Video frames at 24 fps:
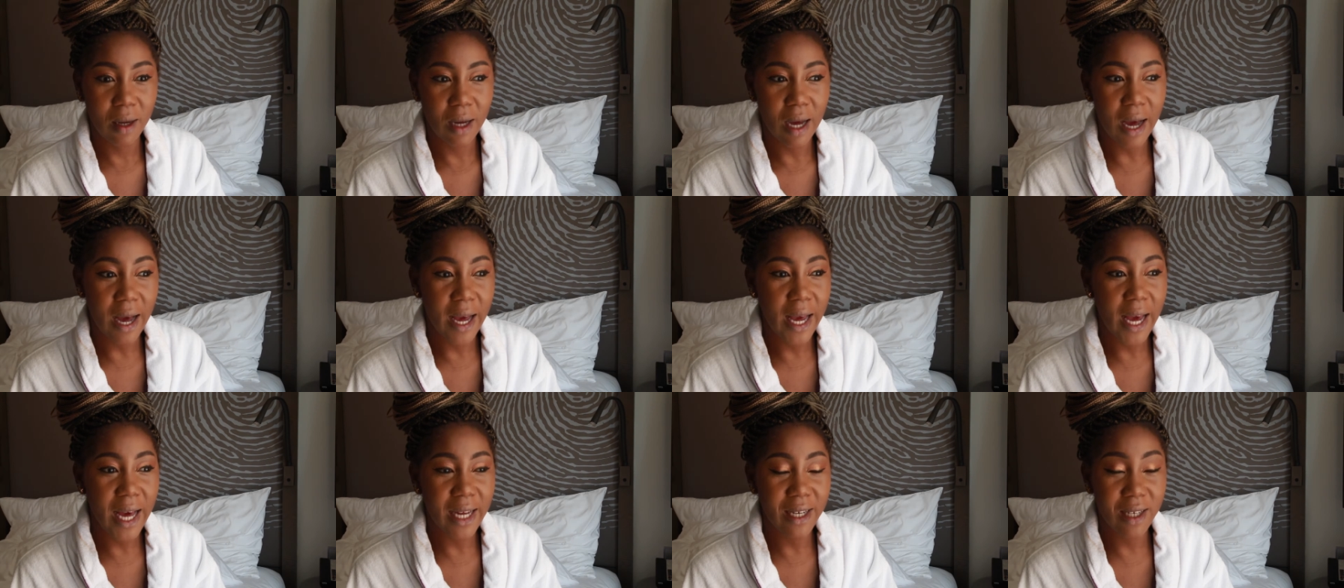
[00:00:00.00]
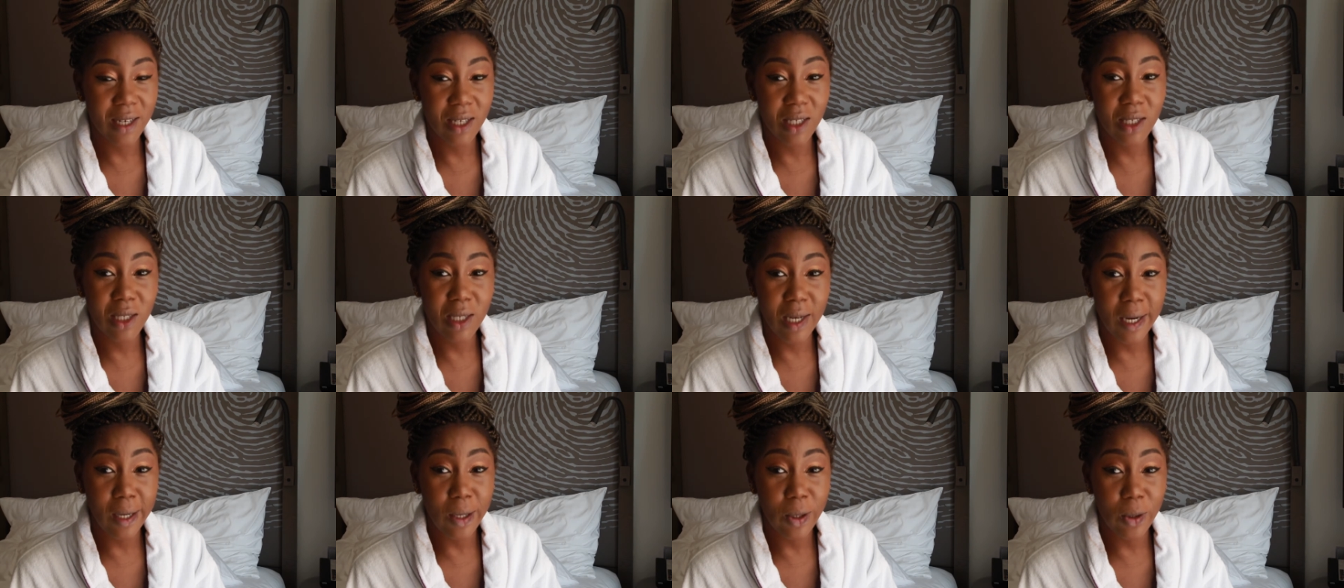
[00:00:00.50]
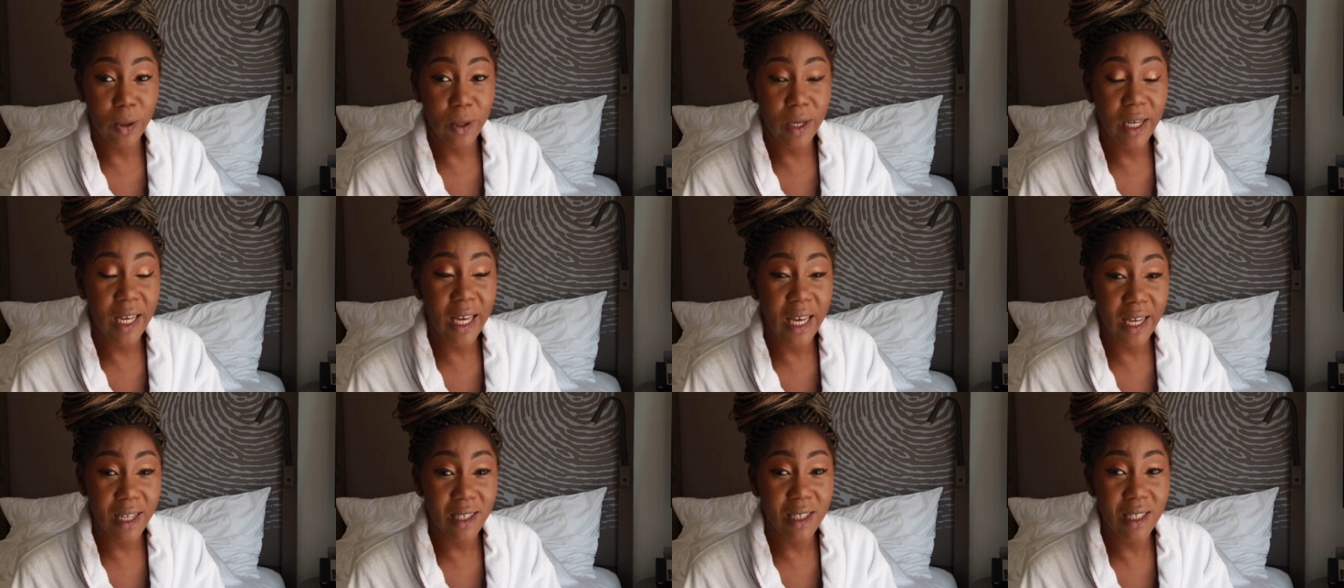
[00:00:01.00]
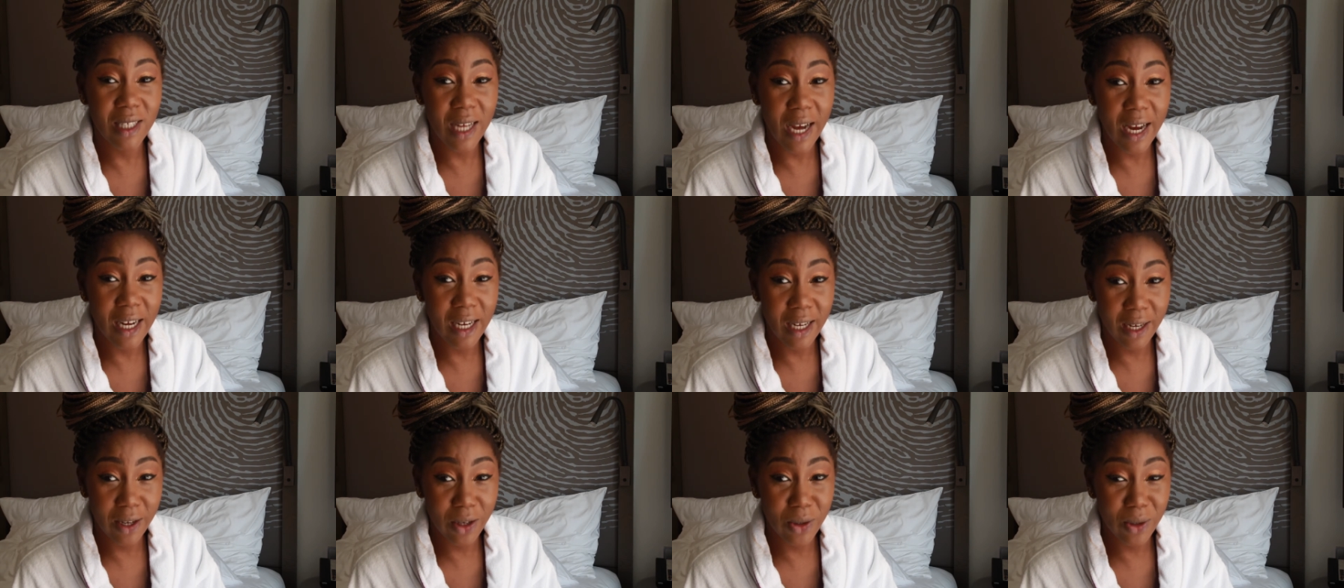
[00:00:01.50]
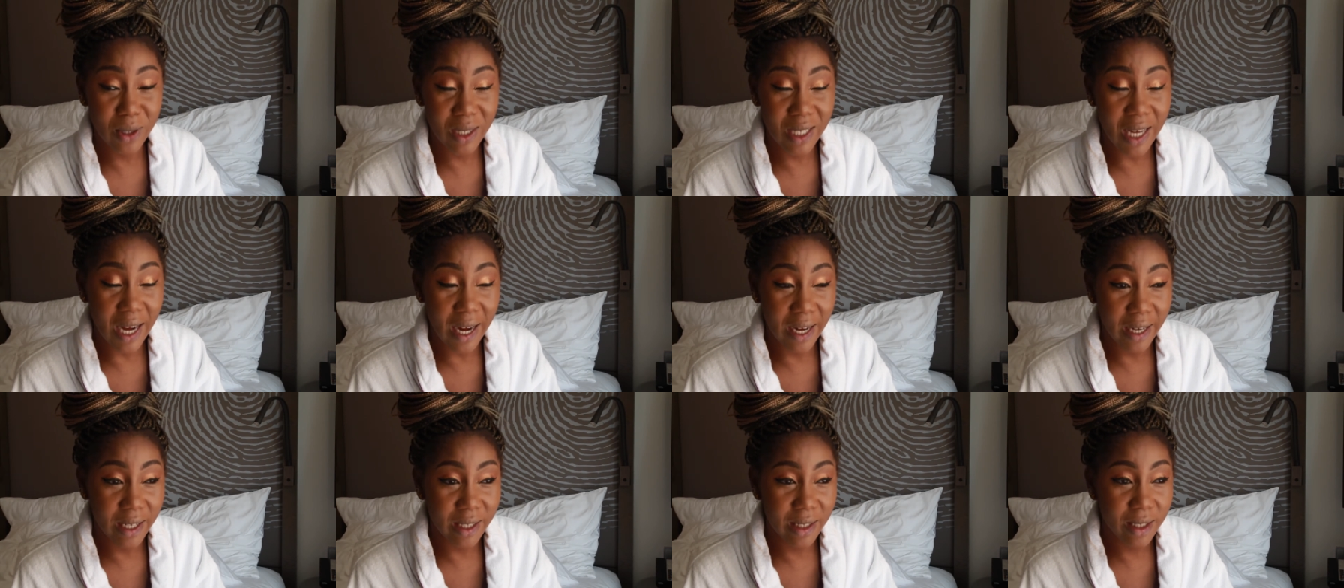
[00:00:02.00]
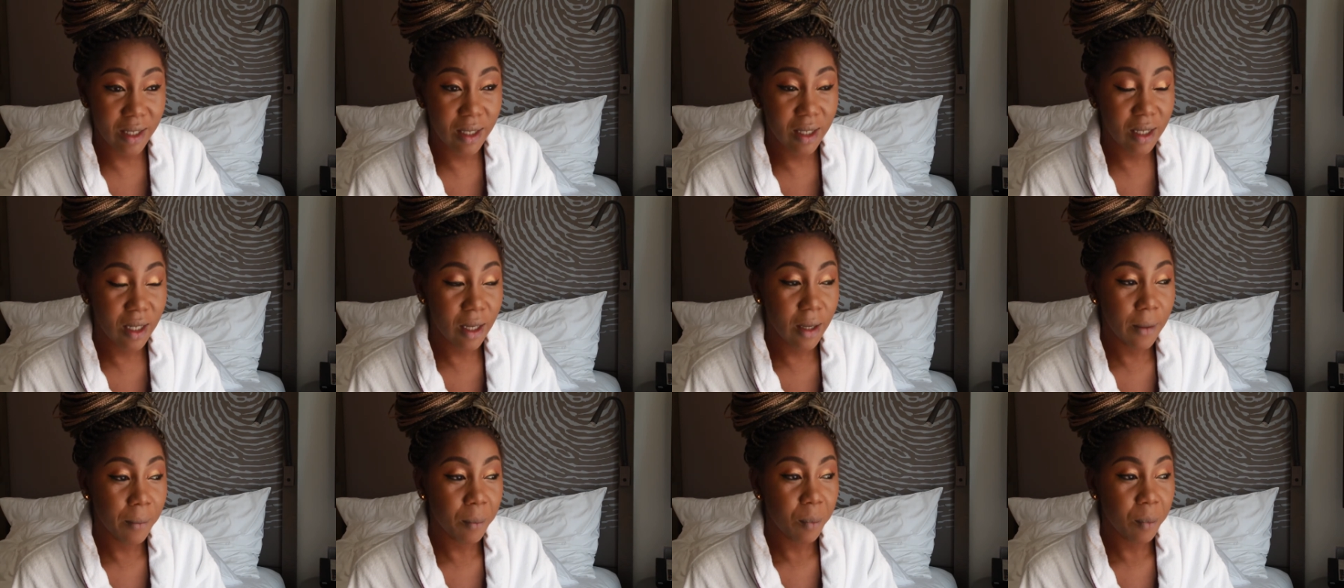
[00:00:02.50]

I had this tailor inside Lagos Island.